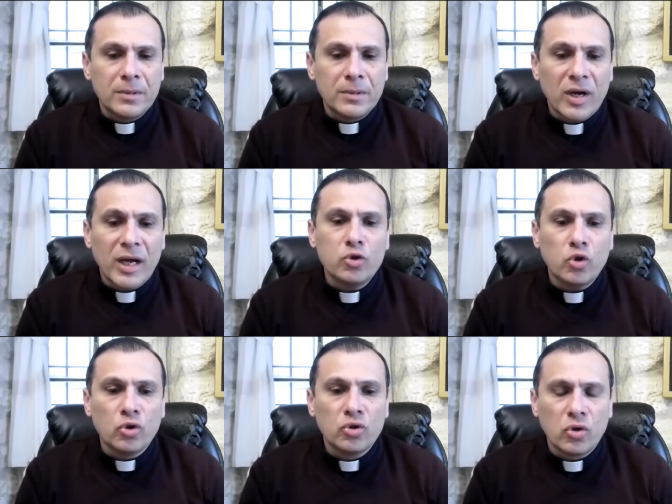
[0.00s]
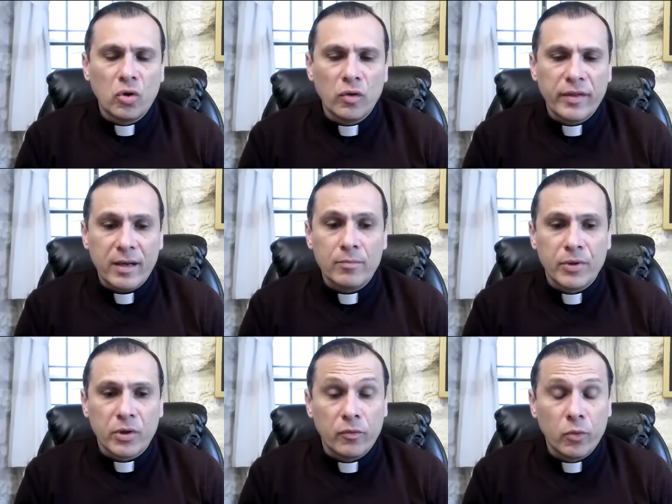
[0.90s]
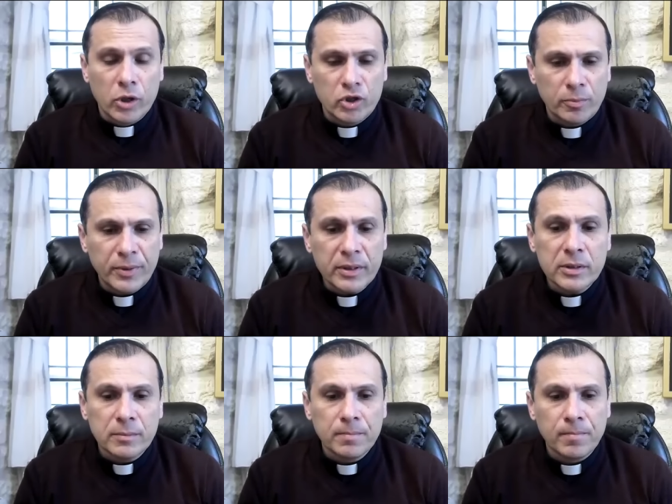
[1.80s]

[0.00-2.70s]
try to control the number of worshippers